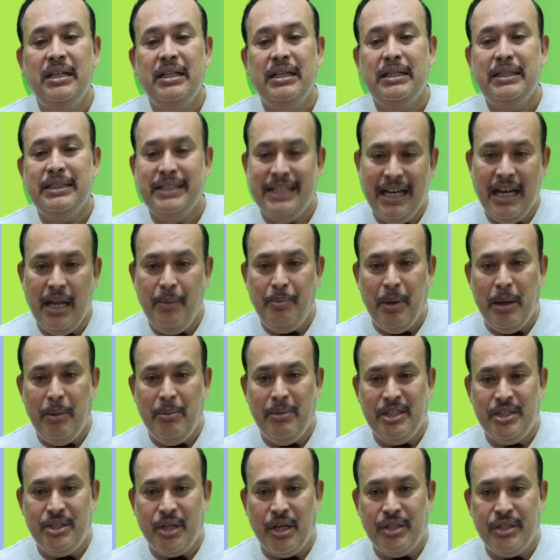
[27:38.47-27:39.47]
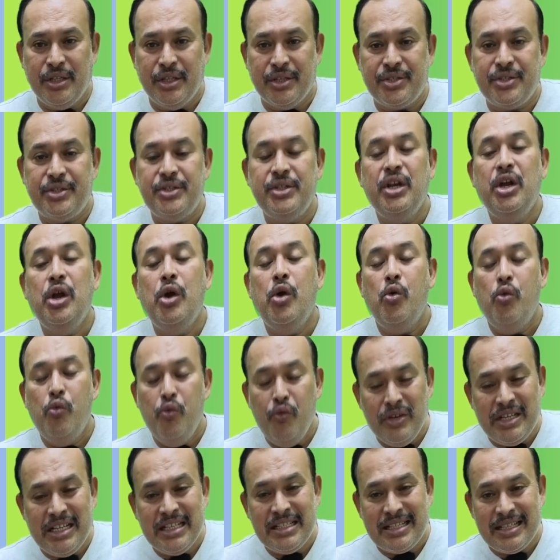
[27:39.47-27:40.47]
delay payment charges, which
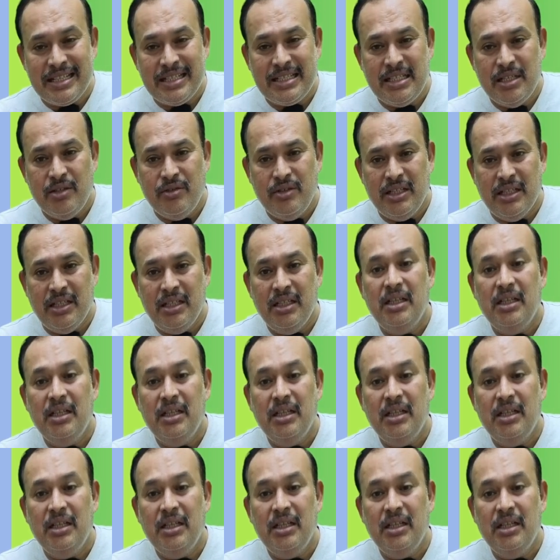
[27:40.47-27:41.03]
is received.